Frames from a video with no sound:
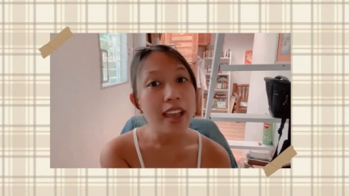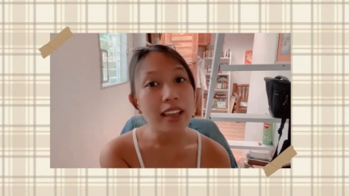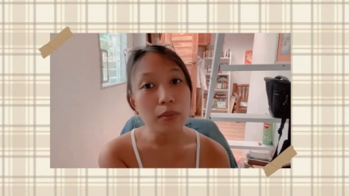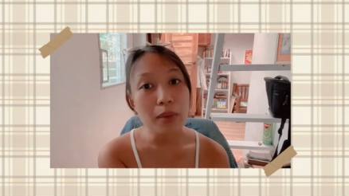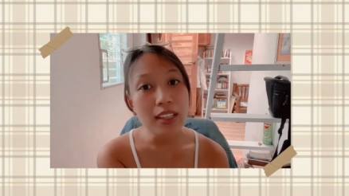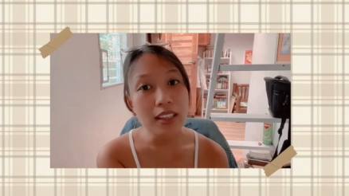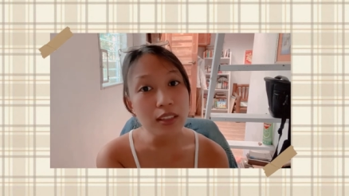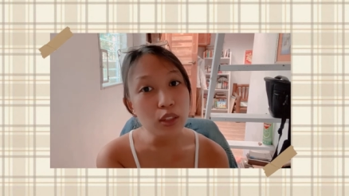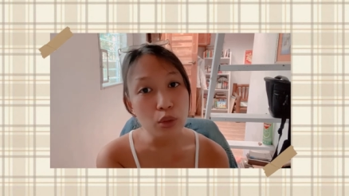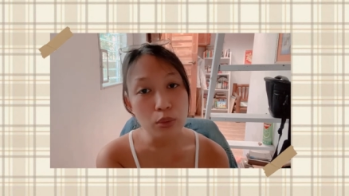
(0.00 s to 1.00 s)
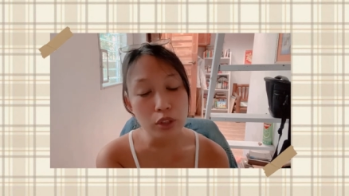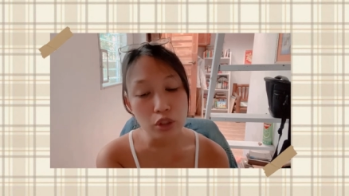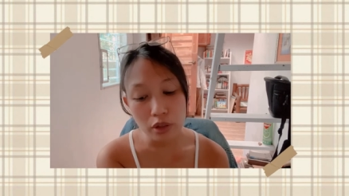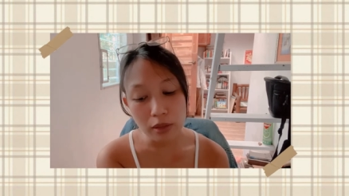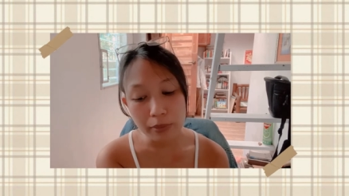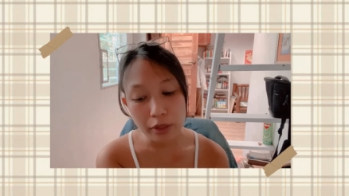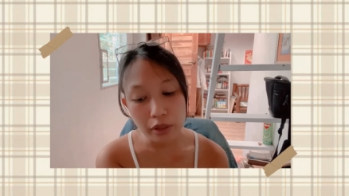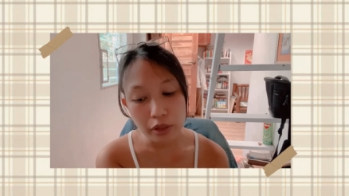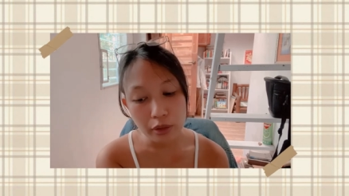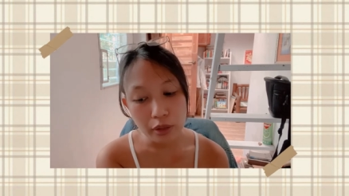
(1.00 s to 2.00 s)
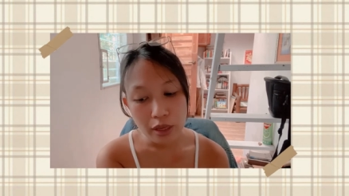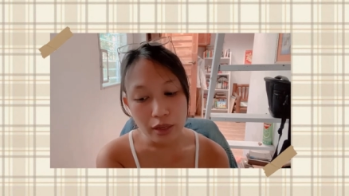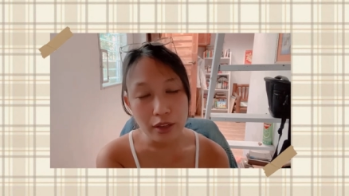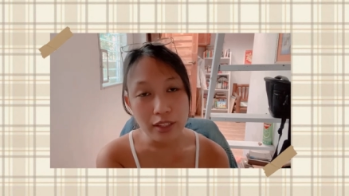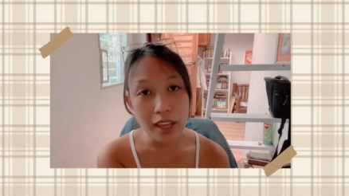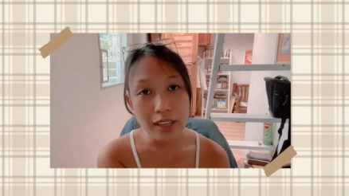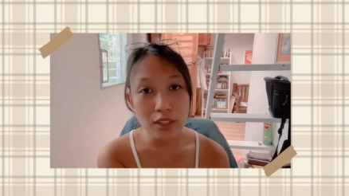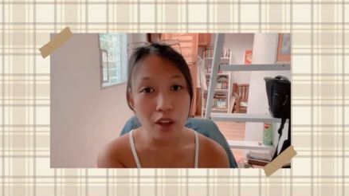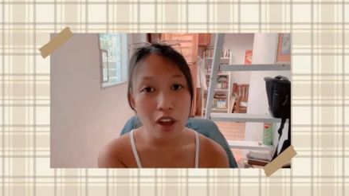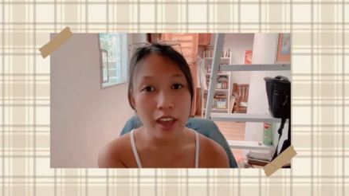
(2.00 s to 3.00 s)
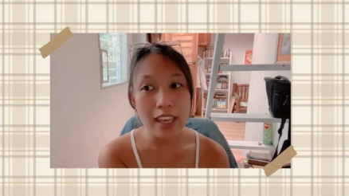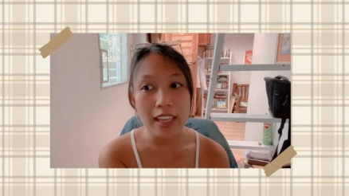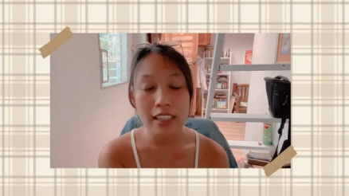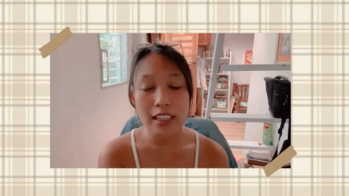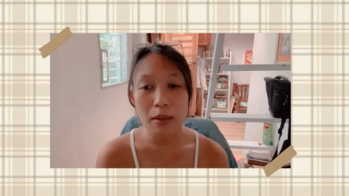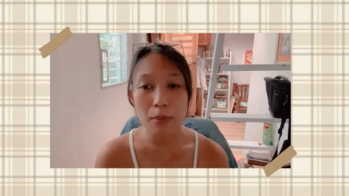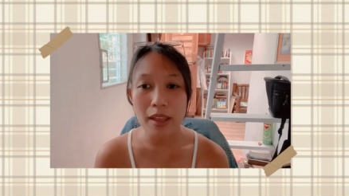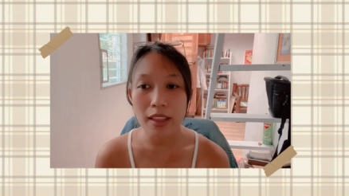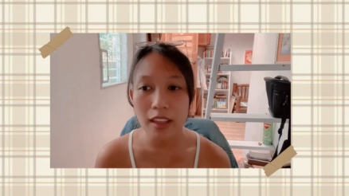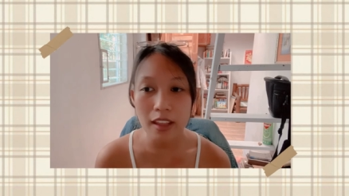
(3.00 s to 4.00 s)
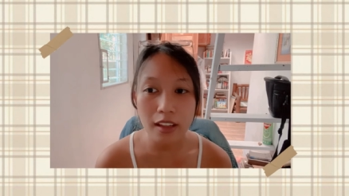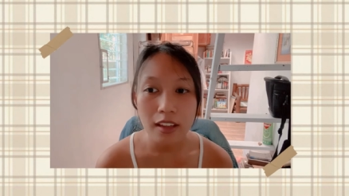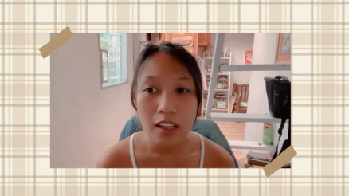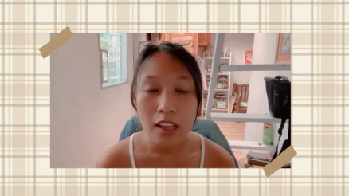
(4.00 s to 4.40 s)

it made it so much creepier because I saw in Isabella